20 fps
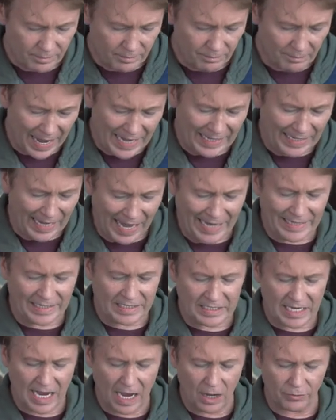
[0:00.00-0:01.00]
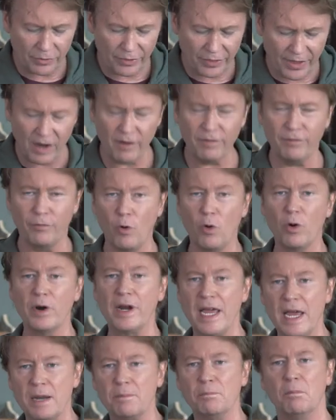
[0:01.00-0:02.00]
my light is out. Therefore,
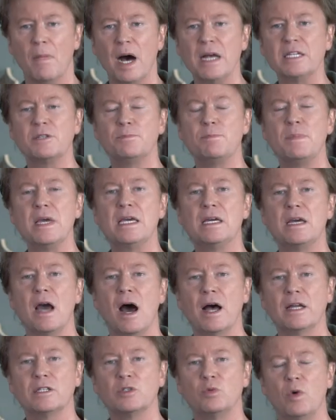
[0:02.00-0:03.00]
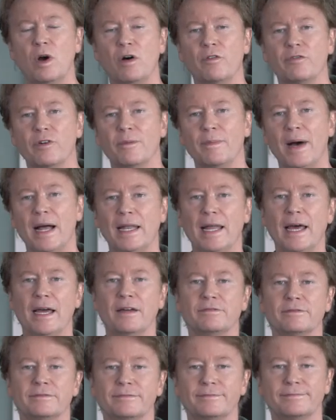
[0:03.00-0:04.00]
it must be God's will for my
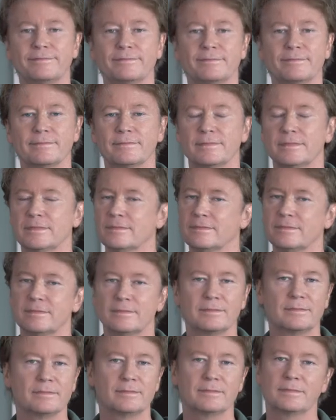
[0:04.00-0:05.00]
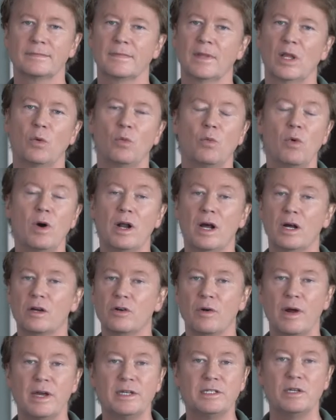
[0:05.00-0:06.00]
life. What a
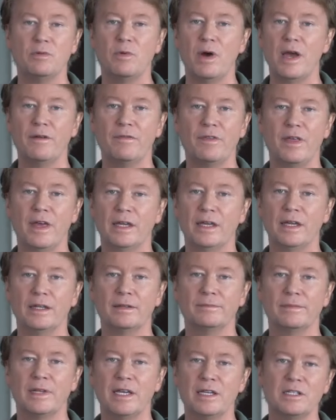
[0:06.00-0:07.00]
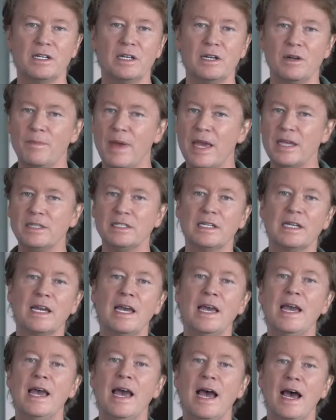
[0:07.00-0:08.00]
crazy way of thinking. Isn't it amazing
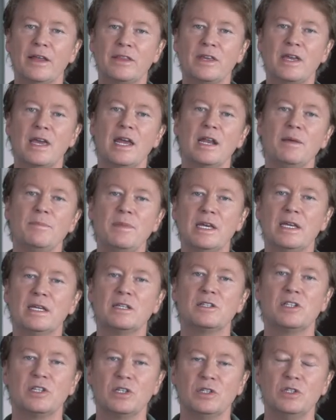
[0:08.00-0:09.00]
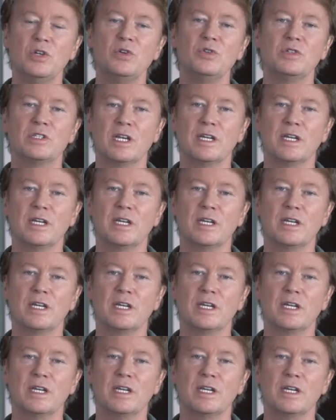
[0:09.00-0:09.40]
how the enemy can seduce